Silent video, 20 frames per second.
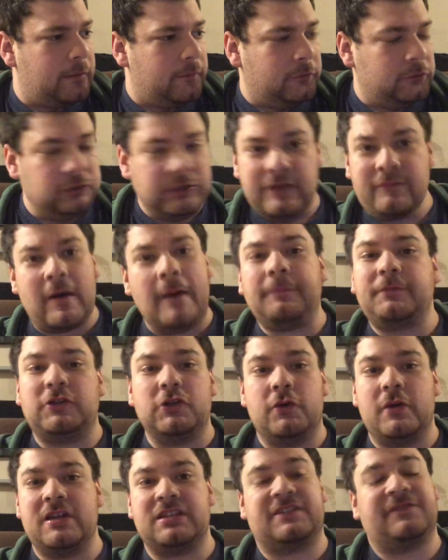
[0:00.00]
live up
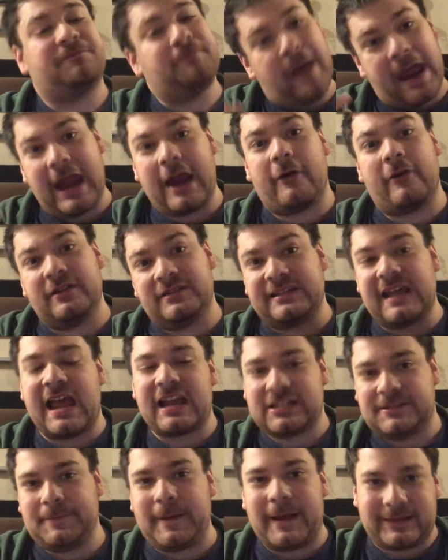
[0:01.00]
to his parents'
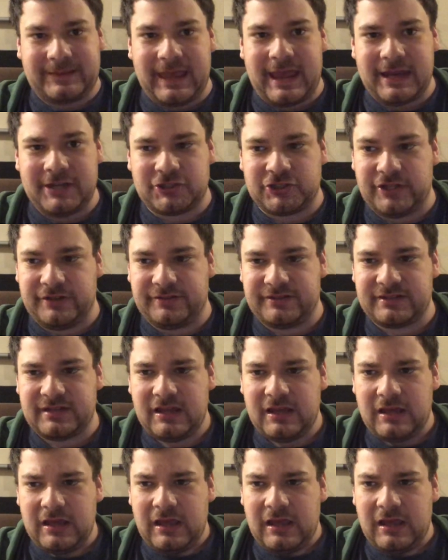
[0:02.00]
expectations.